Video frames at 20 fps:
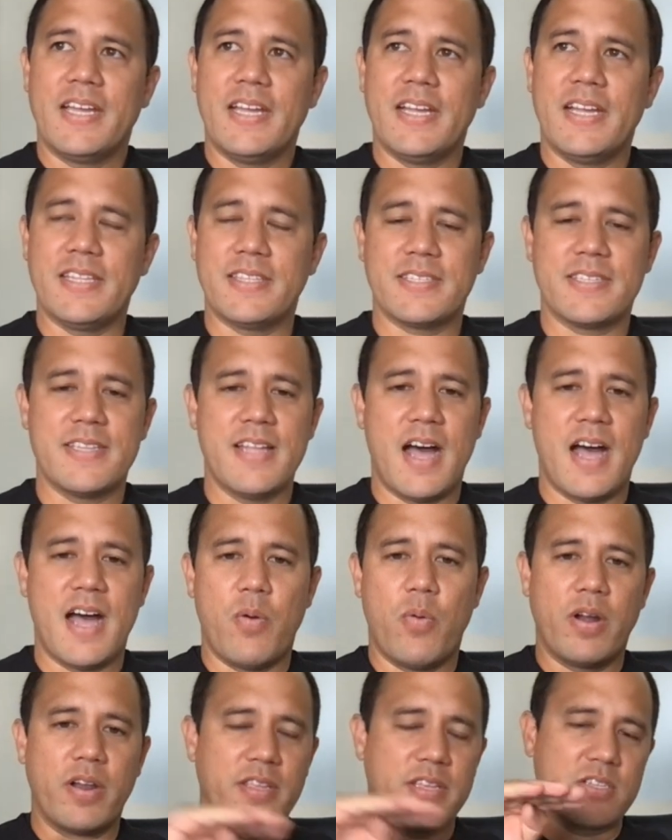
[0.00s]
it's not
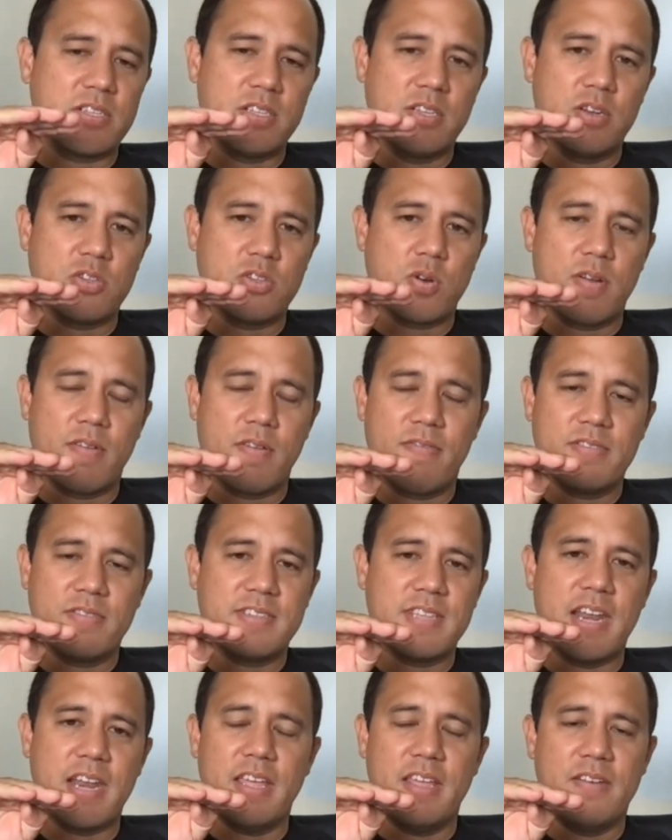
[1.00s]
one of these, you know, sort of
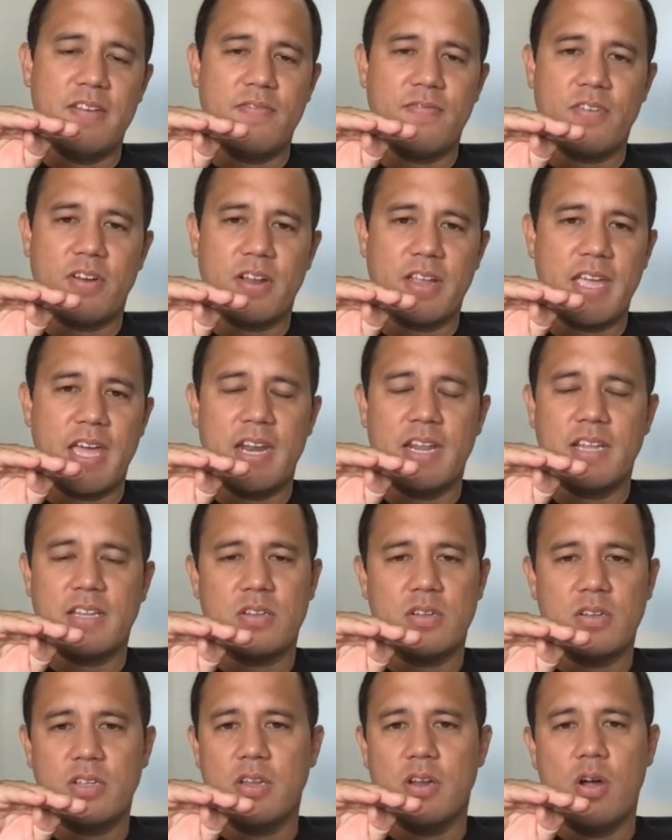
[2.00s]
set it and forget
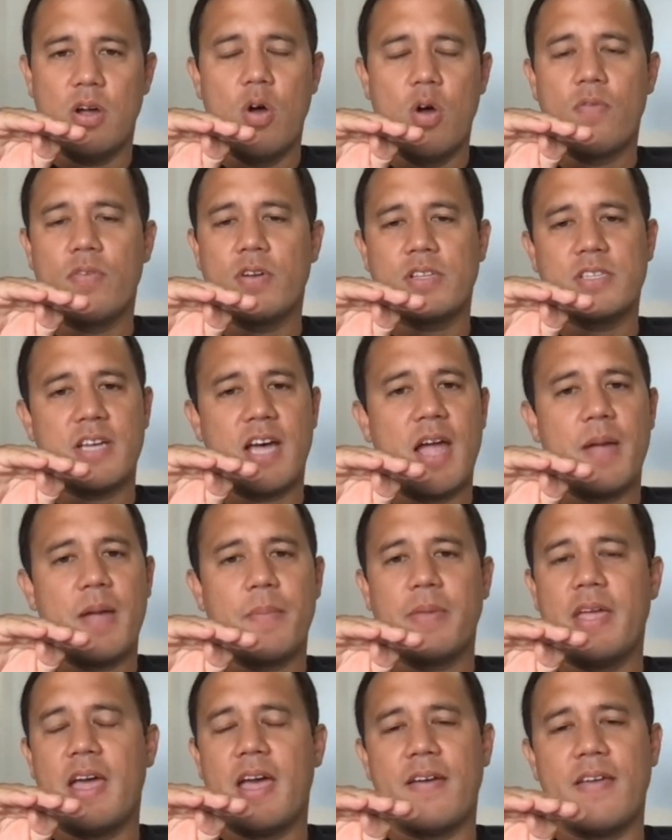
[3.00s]
it. You know, over
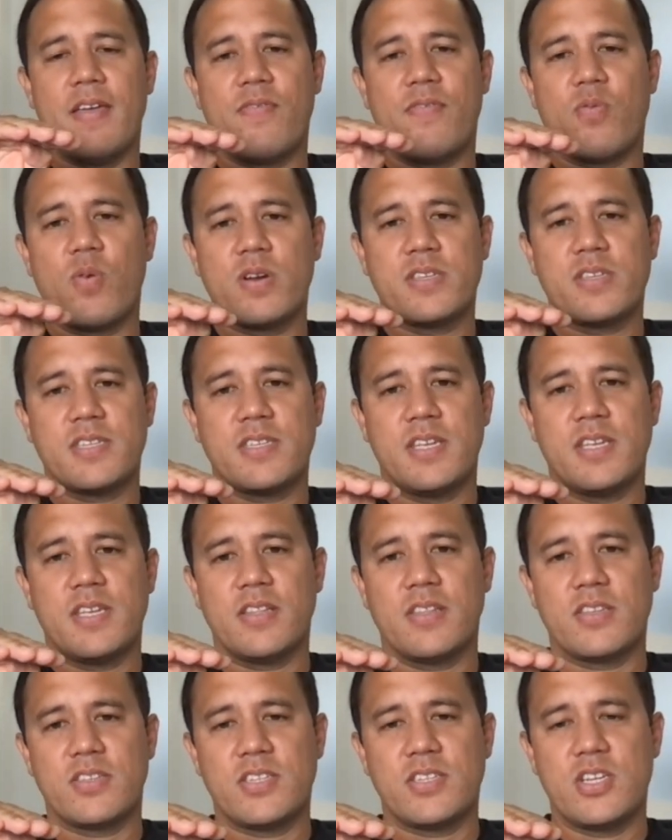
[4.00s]
time, yeah, if we're
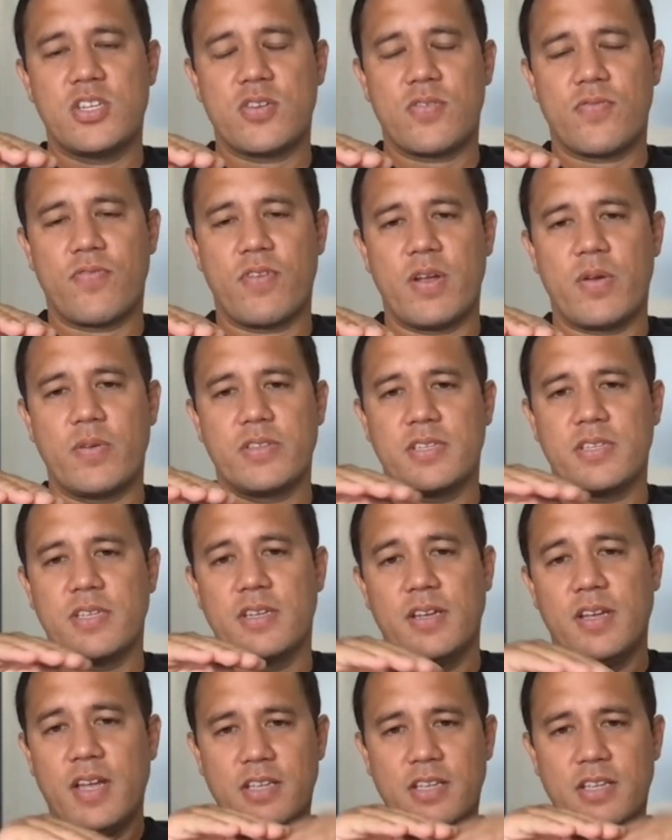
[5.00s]
seeing the seizure frequency,